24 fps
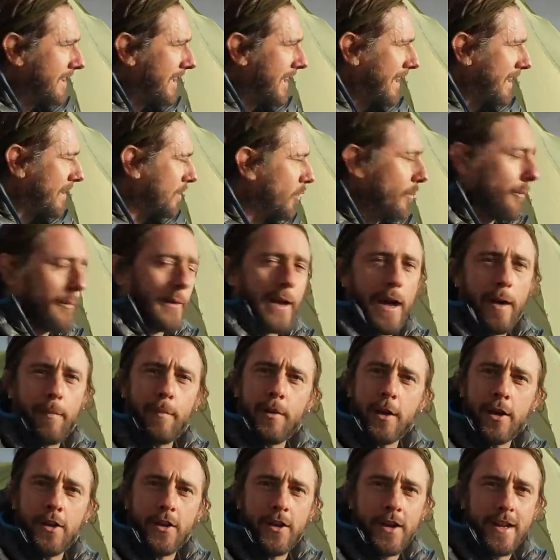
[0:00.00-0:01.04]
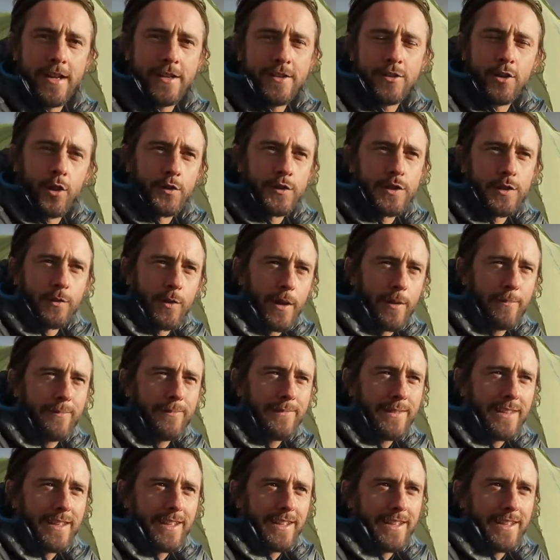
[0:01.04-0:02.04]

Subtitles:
I couldn't be happier that it's gone to him.